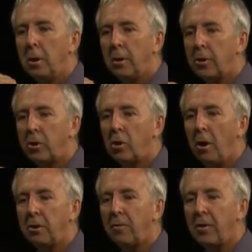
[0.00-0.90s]
there's a
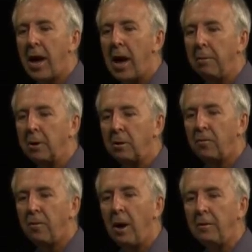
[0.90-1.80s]
chance of that happening is
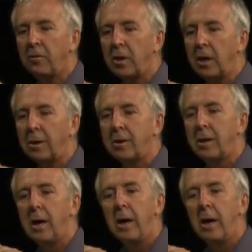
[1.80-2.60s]
5/6.